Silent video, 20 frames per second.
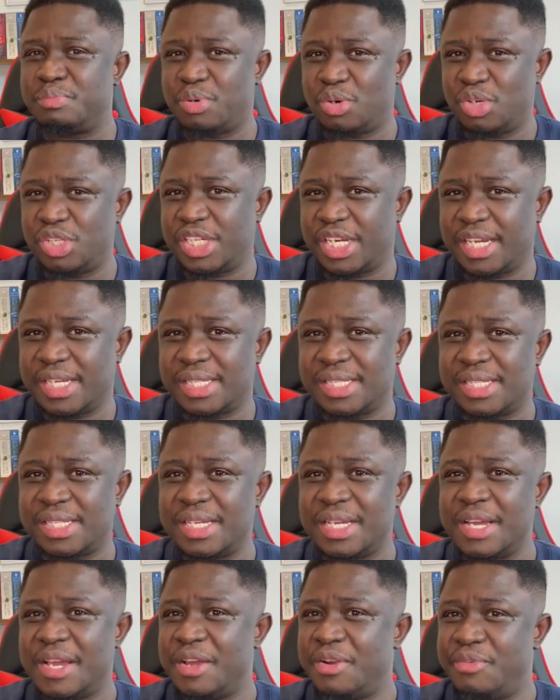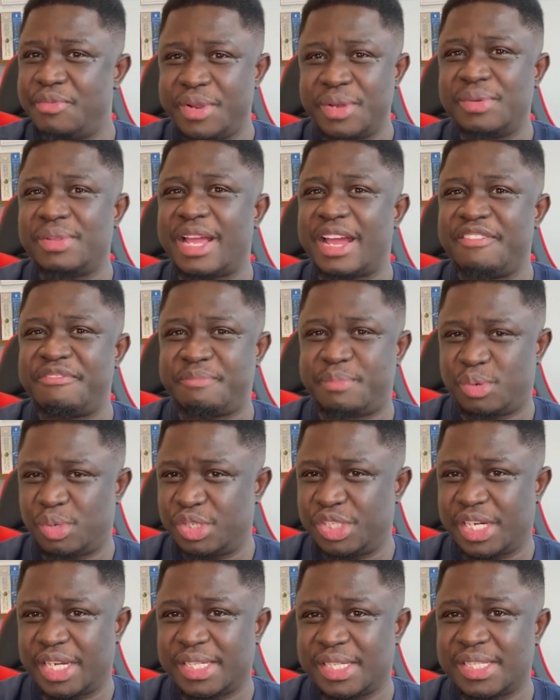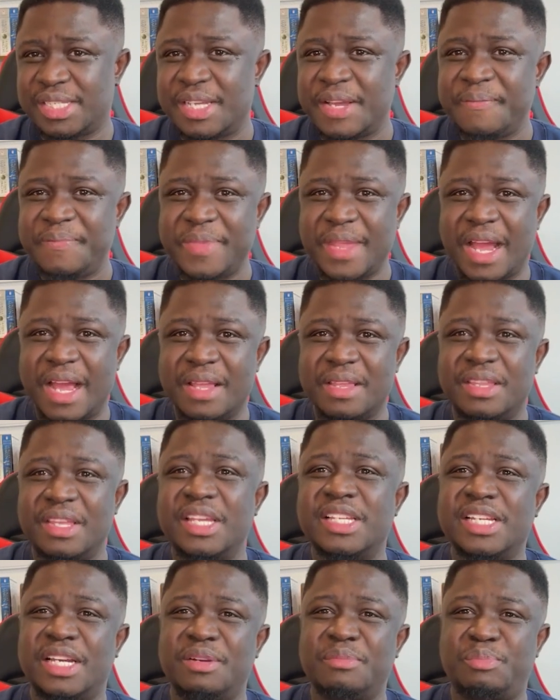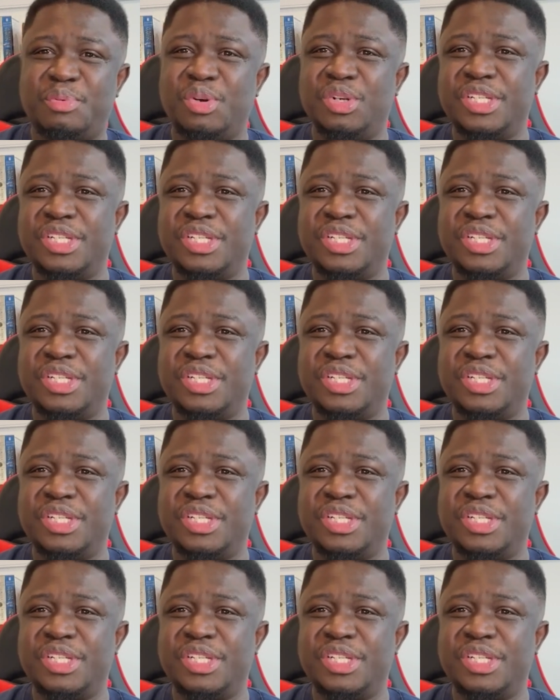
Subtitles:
on projects, real life projects. And these are the